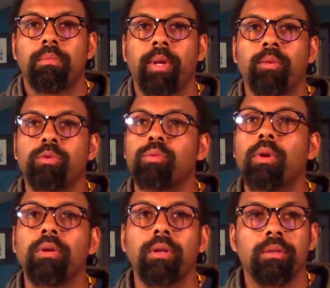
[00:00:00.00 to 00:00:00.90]
But it was
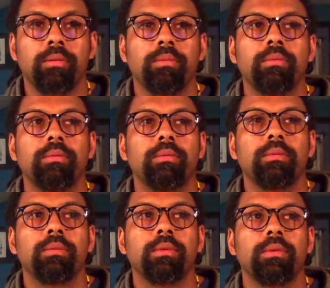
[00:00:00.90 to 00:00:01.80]
rural.
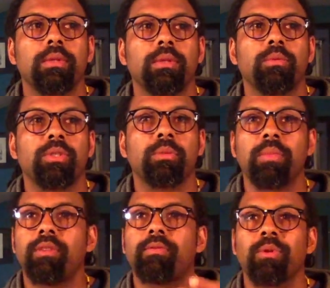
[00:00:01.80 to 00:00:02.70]
It wasn't
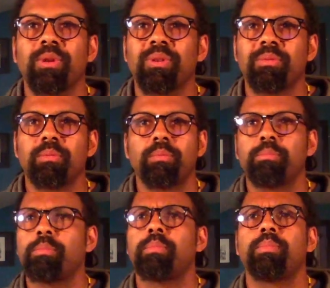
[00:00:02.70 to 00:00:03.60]
meant for
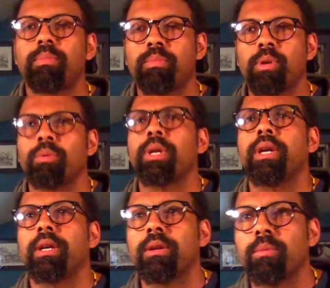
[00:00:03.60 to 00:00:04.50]

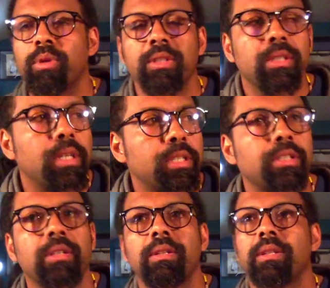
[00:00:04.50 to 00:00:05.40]
parade or
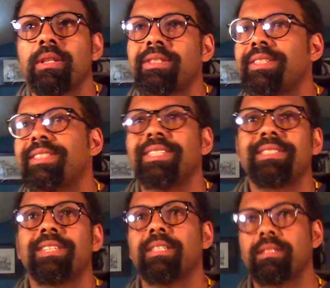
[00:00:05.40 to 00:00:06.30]
presentation in that
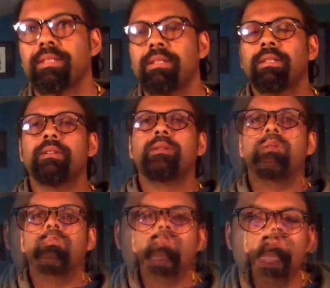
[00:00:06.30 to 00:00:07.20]
sense.
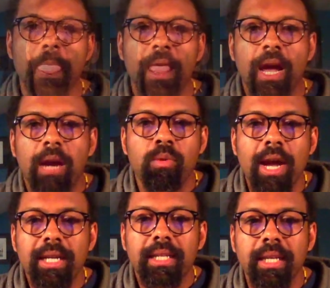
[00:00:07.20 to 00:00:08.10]

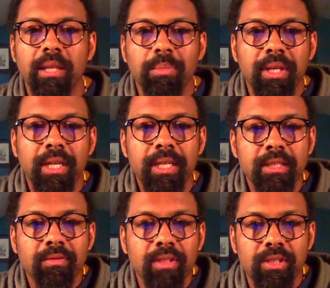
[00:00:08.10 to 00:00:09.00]
Ironically, in the beginnings
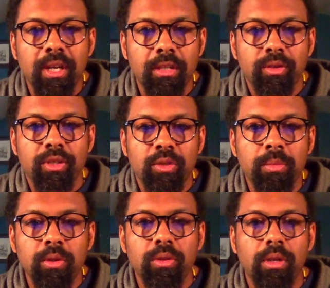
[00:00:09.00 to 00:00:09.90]
of this country, this
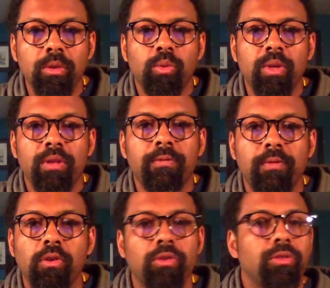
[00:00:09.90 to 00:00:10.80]
music was one of the
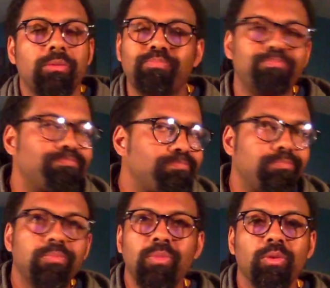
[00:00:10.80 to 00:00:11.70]
first
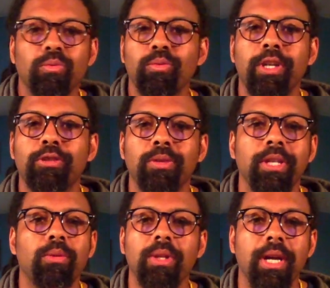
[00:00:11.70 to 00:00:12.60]
racial
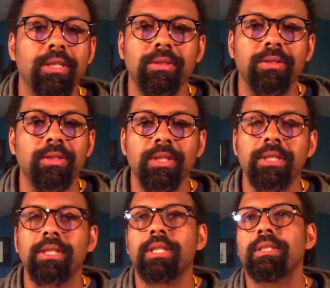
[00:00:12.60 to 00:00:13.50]
equalizers, in a
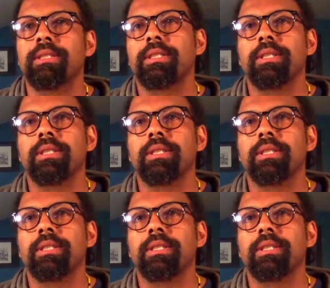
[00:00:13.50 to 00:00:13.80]
sense.